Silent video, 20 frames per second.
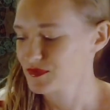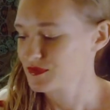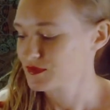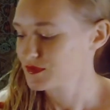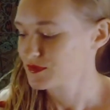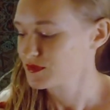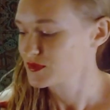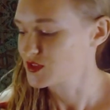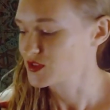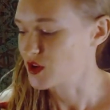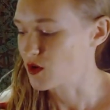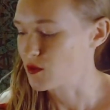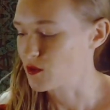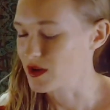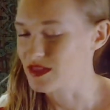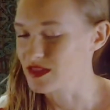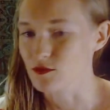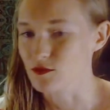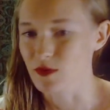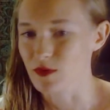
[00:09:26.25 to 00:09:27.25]
So
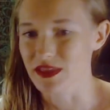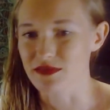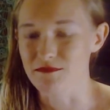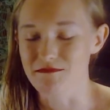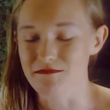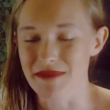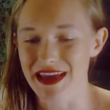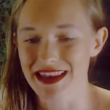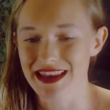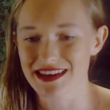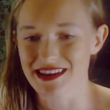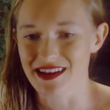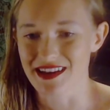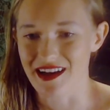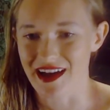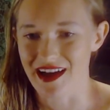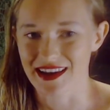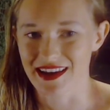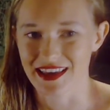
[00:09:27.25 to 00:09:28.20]
with midnight